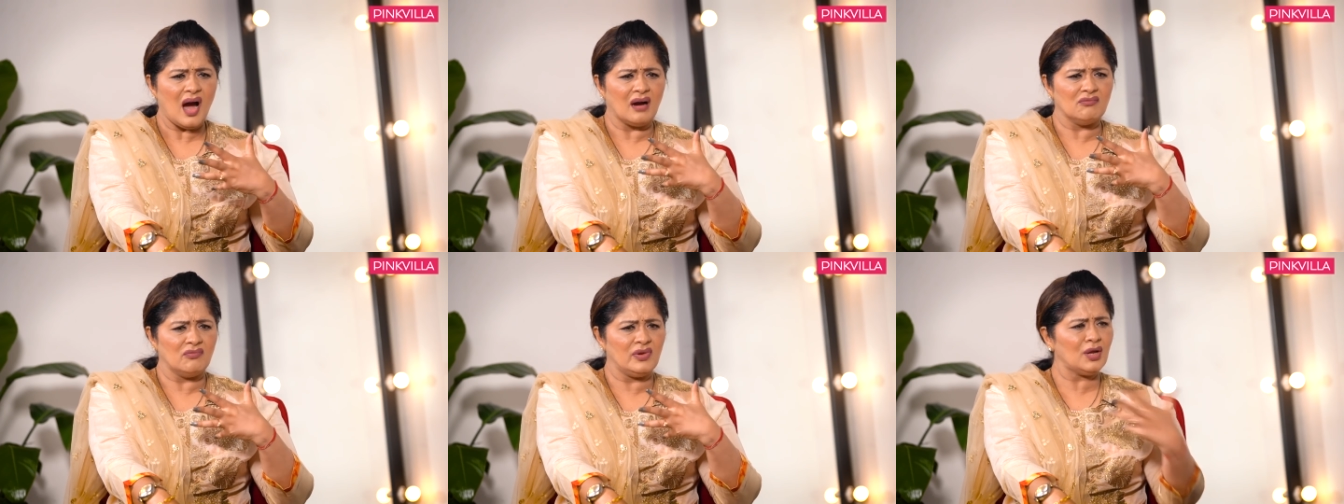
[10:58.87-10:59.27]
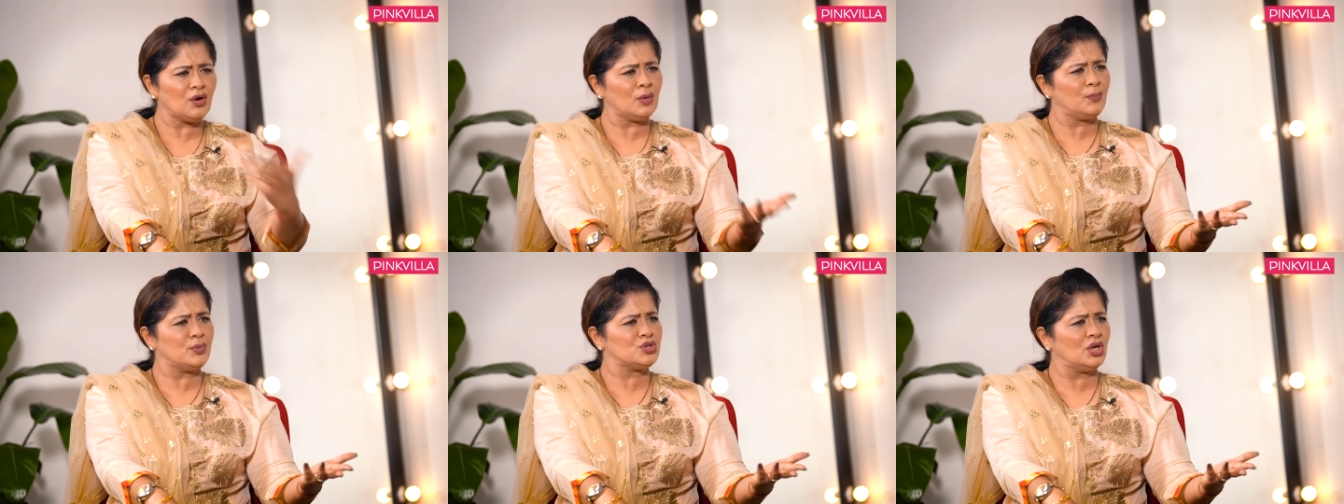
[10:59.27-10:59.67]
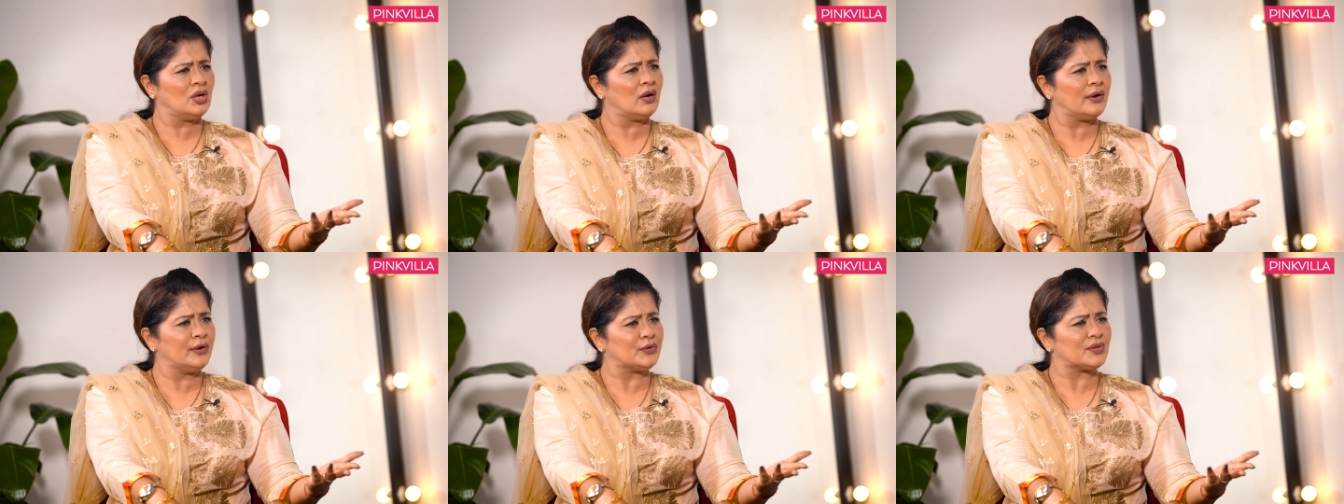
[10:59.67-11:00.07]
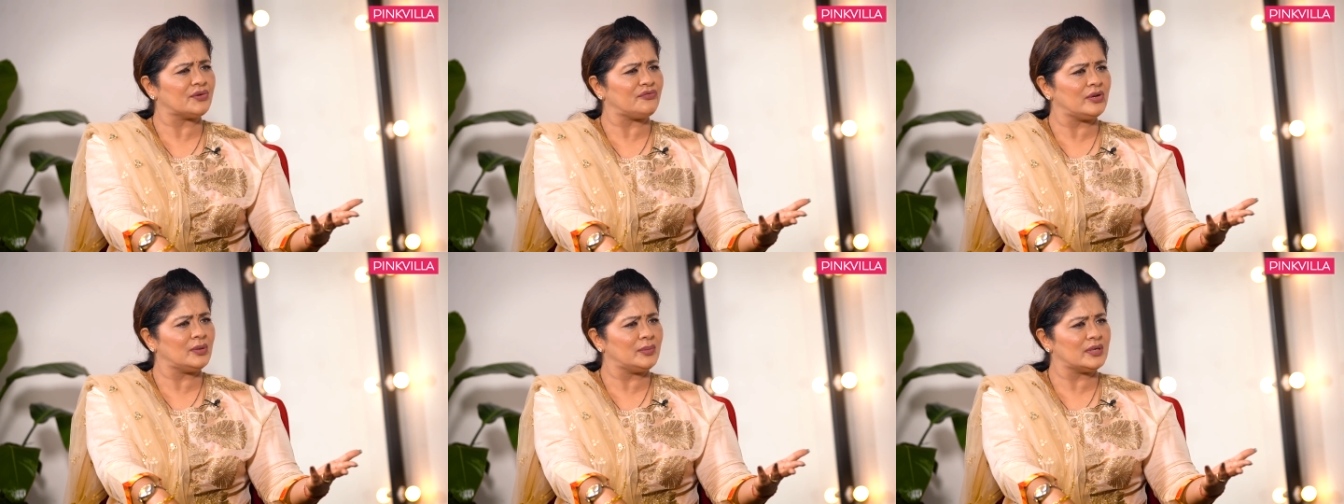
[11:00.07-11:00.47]
uh, we are not pushing her into the
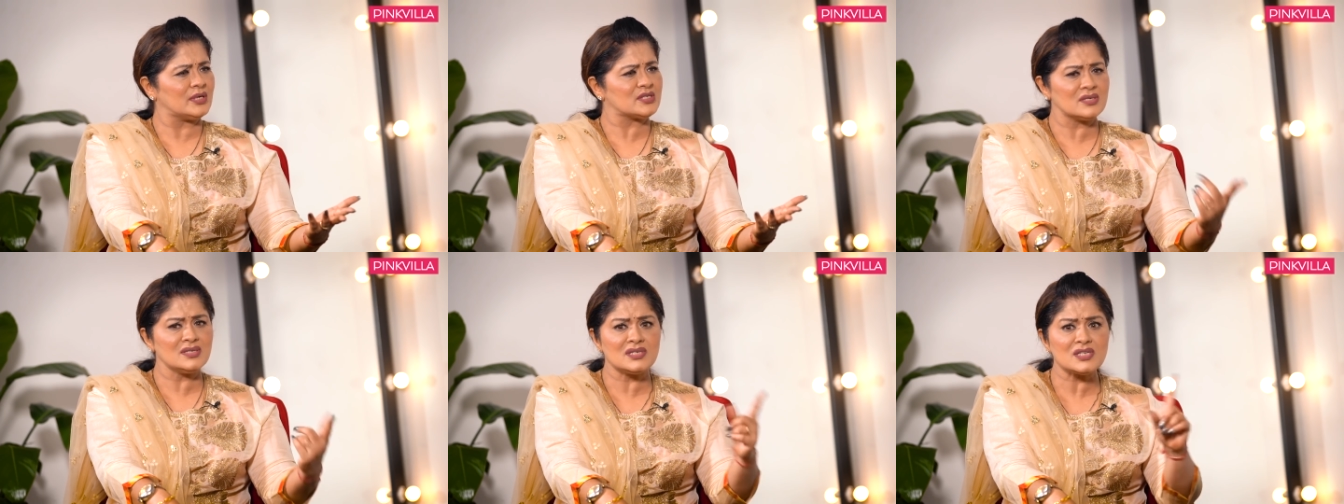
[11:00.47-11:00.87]
film industry.